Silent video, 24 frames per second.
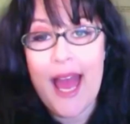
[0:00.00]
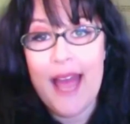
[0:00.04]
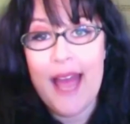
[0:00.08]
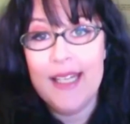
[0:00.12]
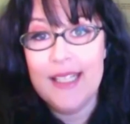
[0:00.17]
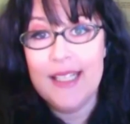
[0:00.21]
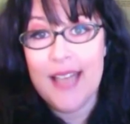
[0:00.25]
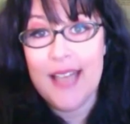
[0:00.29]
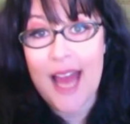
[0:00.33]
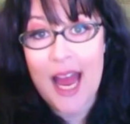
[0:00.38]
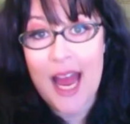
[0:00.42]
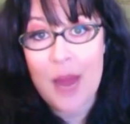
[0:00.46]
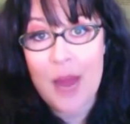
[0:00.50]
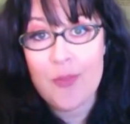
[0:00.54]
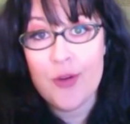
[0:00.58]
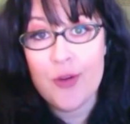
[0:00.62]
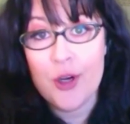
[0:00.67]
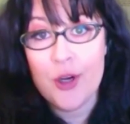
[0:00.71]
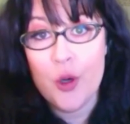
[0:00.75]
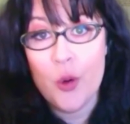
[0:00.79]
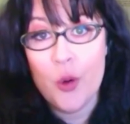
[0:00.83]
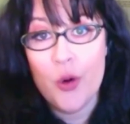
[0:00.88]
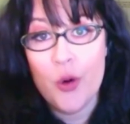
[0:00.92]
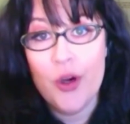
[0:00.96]

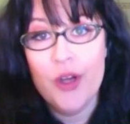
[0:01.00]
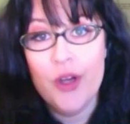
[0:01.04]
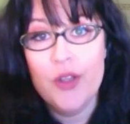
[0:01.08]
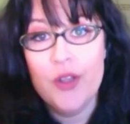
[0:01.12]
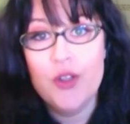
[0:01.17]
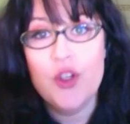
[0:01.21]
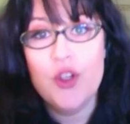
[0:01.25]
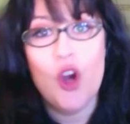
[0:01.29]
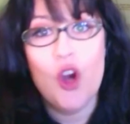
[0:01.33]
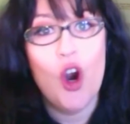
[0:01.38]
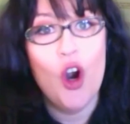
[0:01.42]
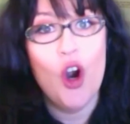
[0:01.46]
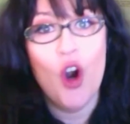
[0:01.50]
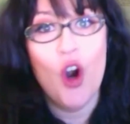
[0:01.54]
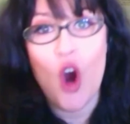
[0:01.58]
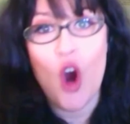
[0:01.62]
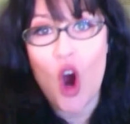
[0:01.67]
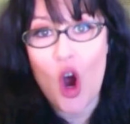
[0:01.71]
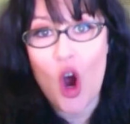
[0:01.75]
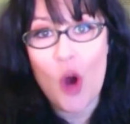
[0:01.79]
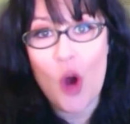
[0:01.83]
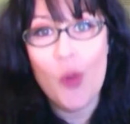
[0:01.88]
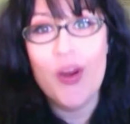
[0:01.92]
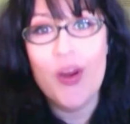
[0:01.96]
Capricorns are
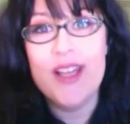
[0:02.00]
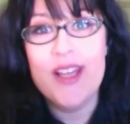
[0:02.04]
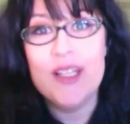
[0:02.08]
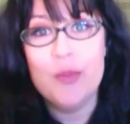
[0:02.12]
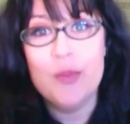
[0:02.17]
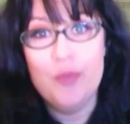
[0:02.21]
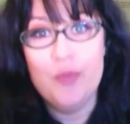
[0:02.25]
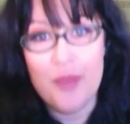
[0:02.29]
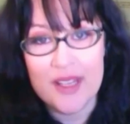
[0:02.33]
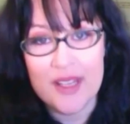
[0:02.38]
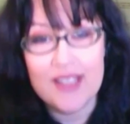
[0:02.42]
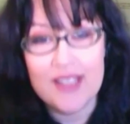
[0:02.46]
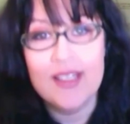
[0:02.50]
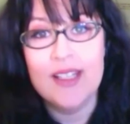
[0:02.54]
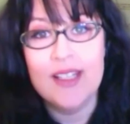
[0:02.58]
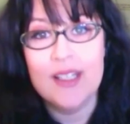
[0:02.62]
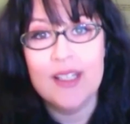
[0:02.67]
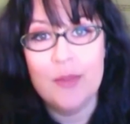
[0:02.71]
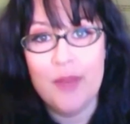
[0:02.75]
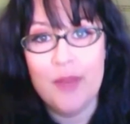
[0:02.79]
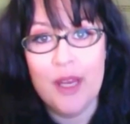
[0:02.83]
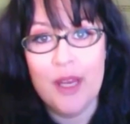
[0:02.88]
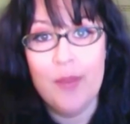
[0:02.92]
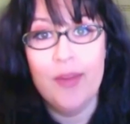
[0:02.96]
always business
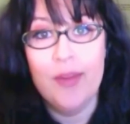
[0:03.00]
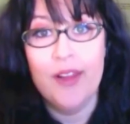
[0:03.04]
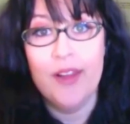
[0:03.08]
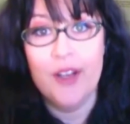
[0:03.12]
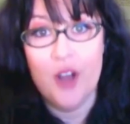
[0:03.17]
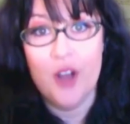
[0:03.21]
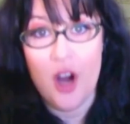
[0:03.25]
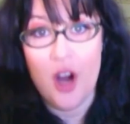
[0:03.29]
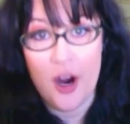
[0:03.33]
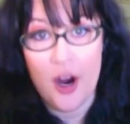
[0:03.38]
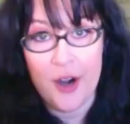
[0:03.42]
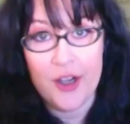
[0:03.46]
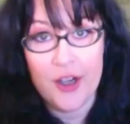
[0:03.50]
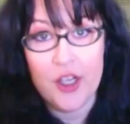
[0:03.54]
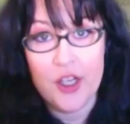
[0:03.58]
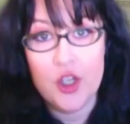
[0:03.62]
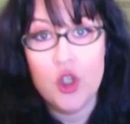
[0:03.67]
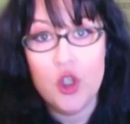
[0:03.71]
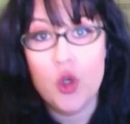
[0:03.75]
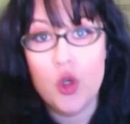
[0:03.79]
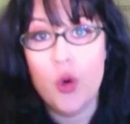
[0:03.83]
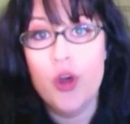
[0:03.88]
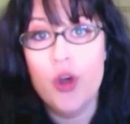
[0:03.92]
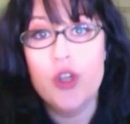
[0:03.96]
people at heart.
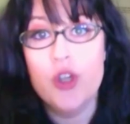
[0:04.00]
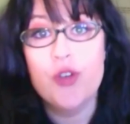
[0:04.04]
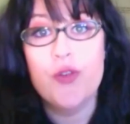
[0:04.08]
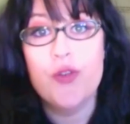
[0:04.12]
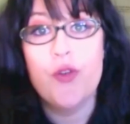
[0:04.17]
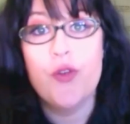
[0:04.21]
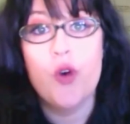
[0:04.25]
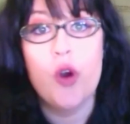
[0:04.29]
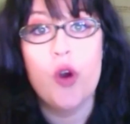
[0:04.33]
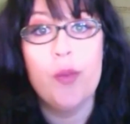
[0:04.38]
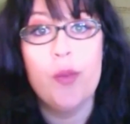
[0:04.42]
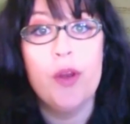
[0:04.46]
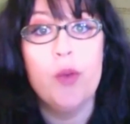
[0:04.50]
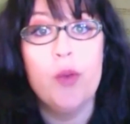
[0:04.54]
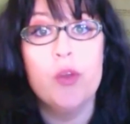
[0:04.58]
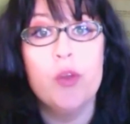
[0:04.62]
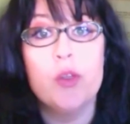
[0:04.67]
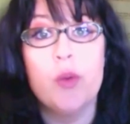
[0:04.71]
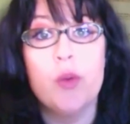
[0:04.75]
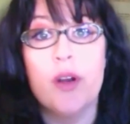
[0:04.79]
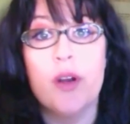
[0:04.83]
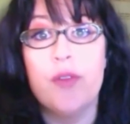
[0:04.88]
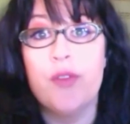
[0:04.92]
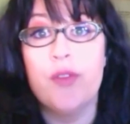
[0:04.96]
George Foreman was
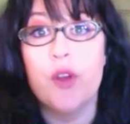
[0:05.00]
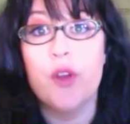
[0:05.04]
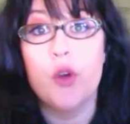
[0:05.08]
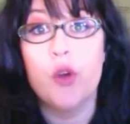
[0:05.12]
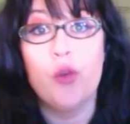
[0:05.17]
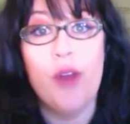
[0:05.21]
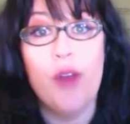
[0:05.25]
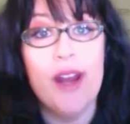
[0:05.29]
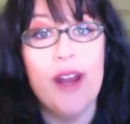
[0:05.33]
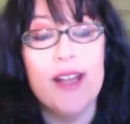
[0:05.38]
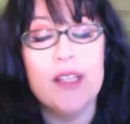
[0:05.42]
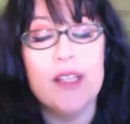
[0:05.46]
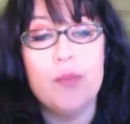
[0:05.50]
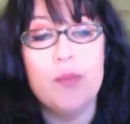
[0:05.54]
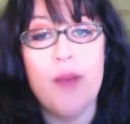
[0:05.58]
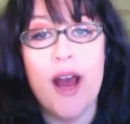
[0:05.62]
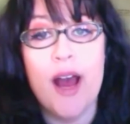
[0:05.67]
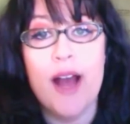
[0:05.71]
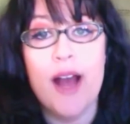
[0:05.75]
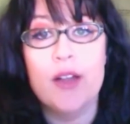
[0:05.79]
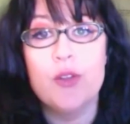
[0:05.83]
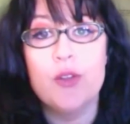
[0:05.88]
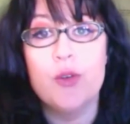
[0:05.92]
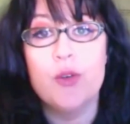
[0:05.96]
one of the greatest
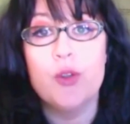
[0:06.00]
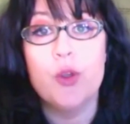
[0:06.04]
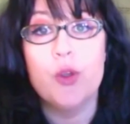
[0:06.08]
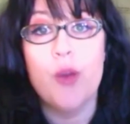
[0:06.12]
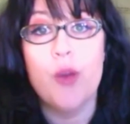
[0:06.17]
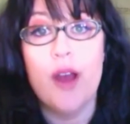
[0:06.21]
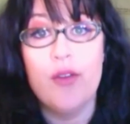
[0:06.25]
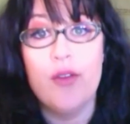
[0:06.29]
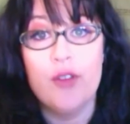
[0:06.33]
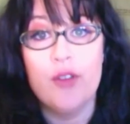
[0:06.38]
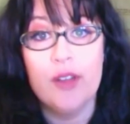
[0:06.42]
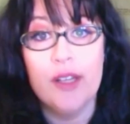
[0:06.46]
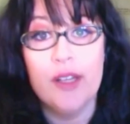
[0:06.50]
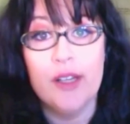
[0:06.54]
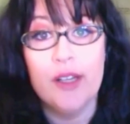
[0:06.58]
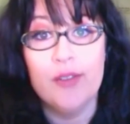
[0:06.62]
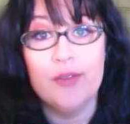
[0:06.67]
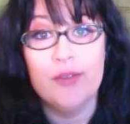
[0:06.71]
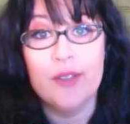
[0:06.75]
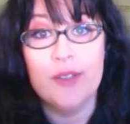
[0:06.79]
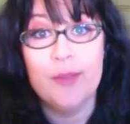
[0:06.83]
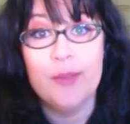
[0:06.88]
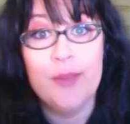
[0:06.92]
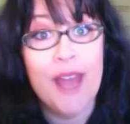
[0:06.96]
boxers who ever
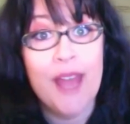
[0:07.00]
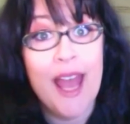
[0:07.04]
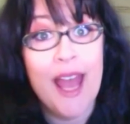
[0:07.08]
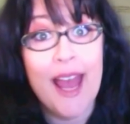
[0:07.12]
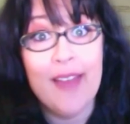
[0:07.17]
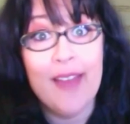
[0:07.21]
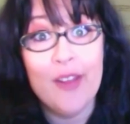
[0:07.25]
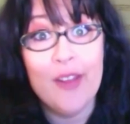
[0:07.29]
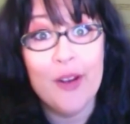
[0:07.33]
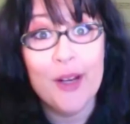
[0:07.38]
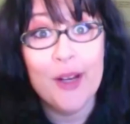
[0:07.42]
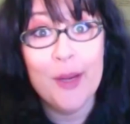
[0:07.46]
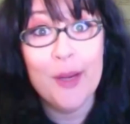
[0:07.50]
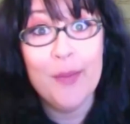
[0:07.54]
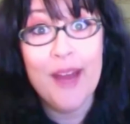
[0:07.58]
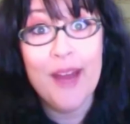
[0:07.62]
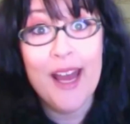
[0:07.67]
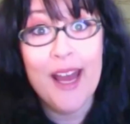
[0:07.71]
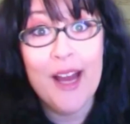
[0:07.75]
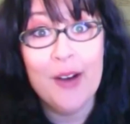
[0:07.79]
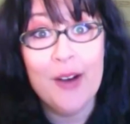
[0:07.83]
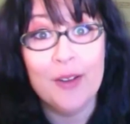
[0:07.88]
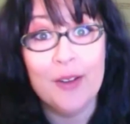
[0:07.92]
lived. And look at him now.